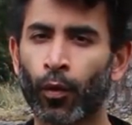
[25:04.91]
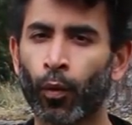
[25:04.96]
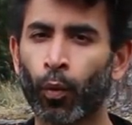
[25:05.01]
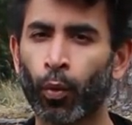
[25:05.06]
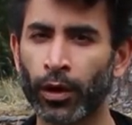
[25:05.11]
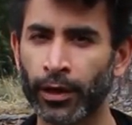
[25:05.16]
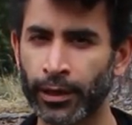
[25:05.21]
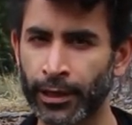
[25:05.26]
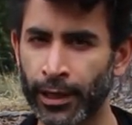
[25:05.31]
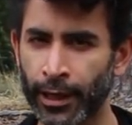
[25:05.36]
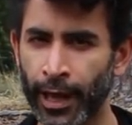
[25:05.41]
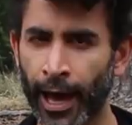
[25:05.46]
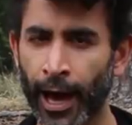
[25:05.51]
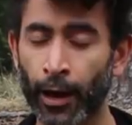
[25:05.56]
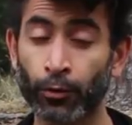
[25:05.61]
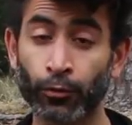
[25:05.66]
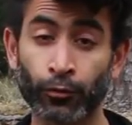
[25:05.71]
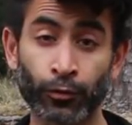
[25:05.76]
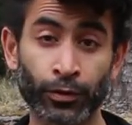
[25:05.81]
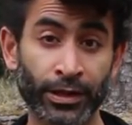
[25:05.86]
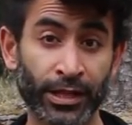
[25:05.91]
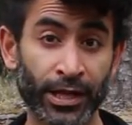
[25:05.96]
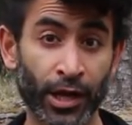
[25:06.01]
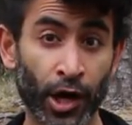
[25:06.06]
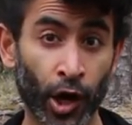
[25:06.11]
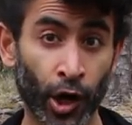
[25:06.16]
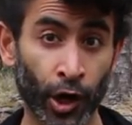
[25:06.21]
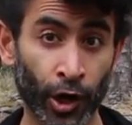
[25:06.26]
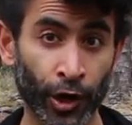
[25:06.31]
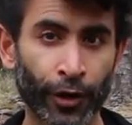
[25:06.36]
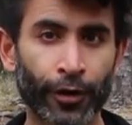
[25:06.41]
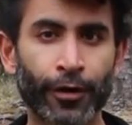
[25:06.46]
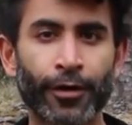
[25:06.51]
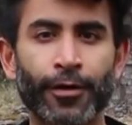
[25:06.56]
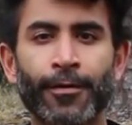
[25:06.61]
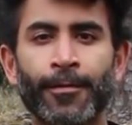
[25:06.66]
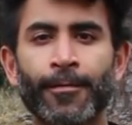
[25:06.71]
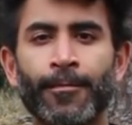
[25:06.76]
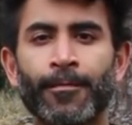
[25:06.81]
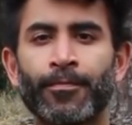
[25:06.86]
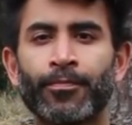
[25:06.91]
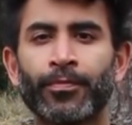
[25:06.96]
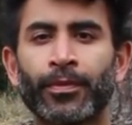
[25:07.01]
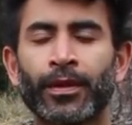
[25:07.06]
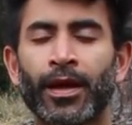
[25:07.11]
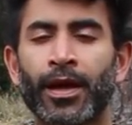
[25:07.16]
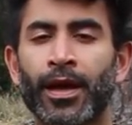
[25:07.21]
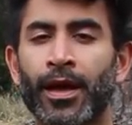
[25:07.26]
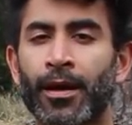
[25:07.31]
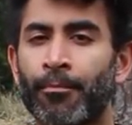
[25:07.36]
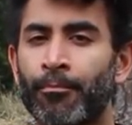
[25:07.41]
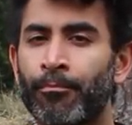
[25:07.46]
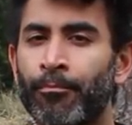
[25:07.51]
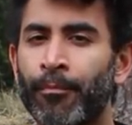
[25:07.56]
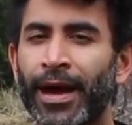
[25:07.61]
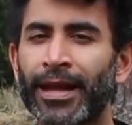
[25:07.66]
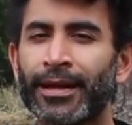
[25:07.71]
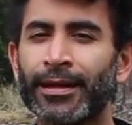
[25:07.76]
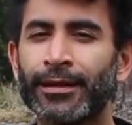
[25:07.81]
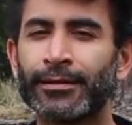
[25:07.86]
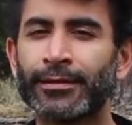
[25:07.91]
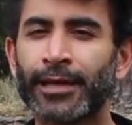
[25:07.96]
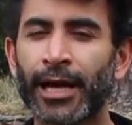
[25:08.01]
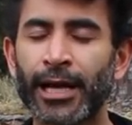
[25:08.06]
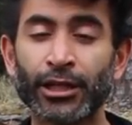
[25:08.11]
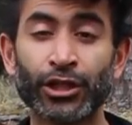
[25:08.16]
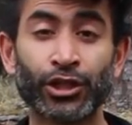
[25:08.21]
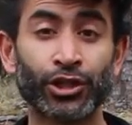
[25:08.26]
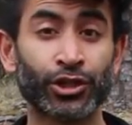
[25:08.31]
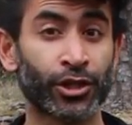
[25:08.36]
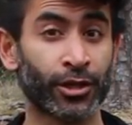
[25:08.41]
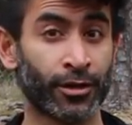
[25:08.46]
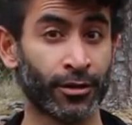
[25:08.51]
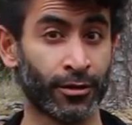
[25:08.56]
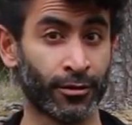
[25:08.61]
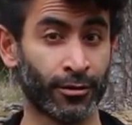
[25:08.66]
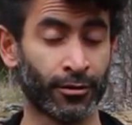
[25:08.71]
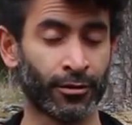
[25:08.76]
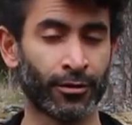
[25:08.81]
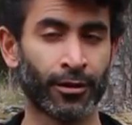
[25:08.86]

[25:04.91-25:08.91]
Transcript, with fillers: working out really hard, meditation.